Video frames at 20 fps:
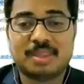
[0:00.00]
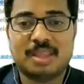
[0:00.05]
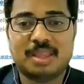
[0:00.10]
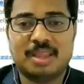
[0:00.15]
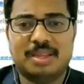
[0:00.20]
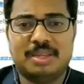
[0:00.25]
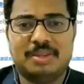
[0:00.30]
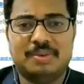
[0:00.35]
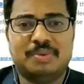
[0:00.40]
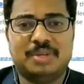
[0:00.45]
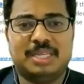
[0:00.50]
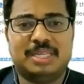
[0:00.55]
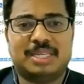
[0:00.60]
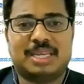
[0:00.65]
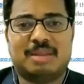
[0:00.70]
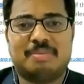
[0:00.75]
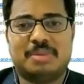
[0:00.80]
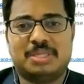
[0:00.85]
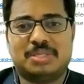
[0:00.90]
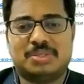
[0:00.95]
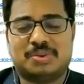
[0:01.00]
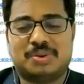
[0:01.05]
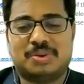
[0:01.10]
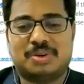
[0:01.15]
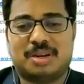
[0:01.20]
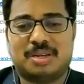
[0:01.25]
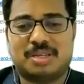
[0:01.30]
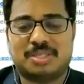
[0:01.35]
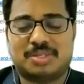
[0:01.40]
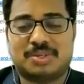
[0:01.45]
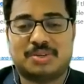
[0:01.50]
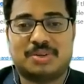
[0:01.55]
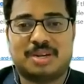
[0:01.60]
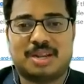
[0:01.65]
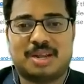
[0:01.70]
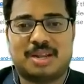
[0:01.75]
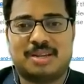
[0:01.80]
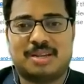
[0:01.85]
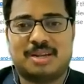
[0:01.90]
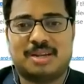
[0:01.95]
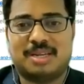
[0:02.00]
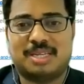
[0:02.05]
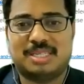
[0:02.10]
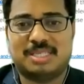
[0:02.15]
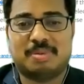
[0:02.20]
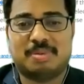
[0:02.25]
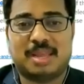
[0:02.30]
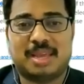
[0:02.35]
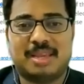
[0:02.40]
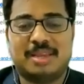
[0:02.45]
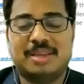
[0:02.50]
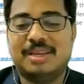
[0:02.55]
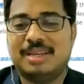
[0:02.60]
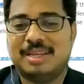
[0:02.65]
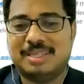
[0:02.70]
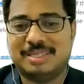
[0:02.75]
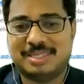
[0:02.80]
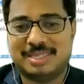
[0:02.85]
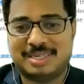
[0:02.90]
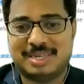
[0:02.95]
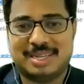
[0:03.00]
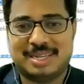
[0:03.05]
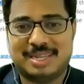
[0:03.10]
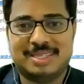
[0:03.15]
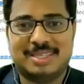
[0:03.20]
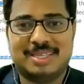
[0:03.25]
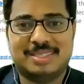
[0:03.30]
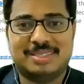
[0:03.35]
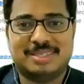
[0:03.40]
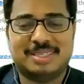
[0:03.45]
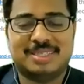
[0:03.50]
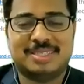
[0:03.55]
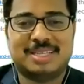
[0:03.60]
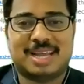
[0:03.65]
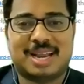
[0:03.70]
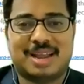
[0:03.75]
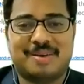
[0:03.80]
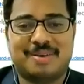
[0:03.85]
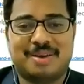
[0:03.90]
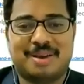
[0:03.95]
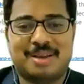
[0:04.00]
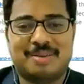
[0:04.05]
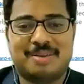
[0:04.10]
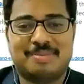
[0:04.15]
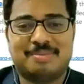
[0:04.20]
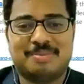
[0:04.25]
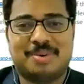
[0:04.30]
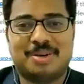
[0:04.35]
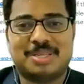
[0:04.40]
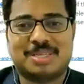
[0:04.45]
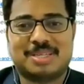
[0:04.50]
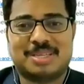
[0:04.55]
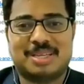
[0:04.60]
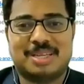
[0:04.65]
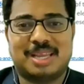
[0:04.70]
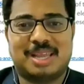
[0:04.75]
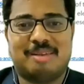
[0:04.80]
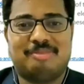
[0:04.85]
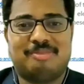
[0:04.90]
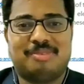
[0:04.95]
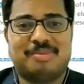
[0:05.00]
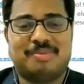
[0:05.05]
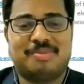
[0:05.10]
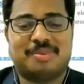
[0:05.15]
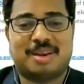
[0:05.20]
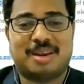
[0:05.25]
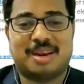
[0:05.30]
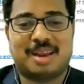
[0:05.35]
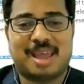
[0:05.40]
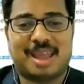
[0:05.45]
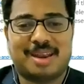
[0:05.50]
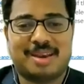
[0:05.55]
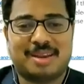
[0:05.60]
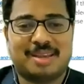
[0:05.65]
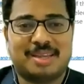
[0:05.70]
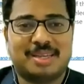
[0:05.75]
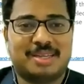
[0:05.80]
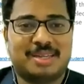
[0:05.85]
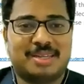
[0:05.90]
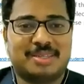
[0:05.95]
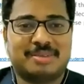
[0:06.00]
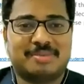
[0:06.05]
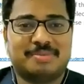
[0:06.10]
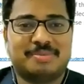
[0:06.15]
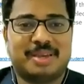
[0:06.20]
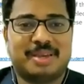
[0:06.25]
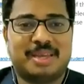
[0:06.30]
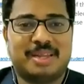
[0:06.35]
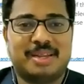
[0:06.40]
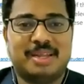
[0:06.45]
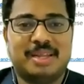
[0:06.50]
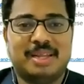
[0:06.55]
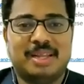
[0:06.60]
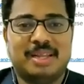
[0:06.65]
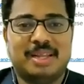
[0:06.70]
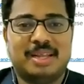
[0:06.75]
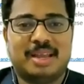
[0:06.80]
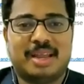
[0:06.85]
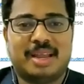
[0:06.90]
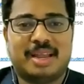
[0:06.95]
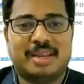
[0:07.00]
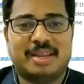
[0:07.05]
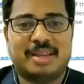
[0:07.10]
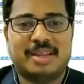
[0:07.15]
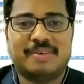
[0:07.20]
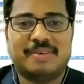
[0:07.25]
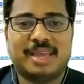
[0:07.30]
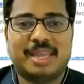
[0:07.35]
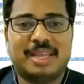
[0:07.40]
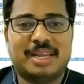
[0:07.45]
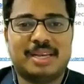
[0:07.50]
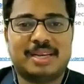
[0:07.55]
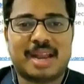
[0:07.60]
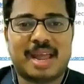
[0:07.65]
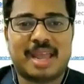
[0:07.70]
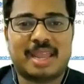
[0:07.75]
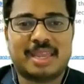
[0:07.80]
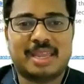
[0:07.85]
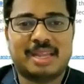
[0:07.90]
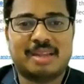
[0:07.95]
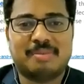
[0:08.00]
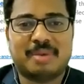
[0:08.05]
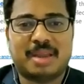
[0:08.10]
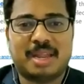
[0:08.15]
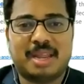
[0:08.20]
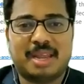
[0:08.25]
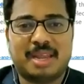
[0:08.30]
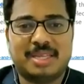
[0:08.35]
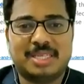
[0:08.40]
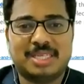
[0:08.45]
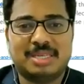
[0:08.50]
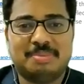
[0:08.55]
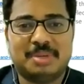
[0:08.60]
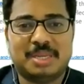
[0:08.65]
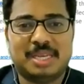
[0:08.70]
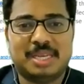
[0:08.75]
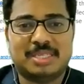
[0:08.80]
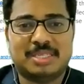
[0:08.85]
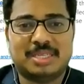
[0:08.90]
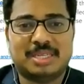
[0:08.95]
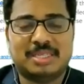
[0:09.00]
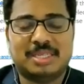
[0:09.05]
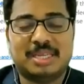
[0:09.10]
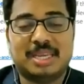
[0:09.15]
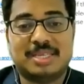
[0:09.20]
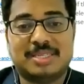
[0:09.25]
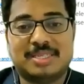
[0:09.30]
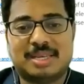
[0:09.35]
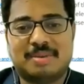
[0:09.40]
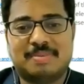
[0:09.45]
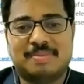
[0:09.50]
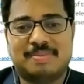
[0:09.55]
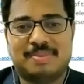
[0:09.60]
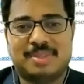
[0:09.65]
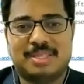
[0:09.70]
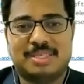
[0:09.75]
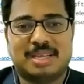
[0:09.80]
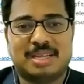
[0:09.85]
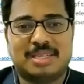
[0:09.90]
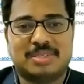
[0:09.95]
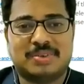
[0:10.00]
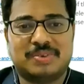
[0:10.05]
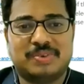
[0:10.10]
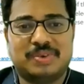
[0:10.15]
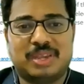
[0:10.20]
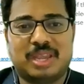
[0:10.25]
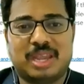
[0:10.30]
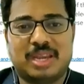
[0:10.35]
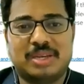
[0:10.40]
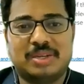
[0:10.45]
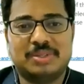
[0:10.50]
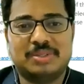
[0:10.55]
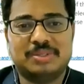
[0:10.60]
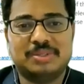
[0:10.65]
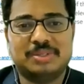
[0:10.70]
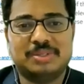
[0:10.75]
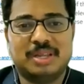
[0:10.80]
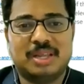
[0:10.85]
it can be shown shown on uh, display. Generally, these things are uh, mostly helpful for landline or somewhere. And uh, vehicle tracking by GPS and GSM, this also we can do.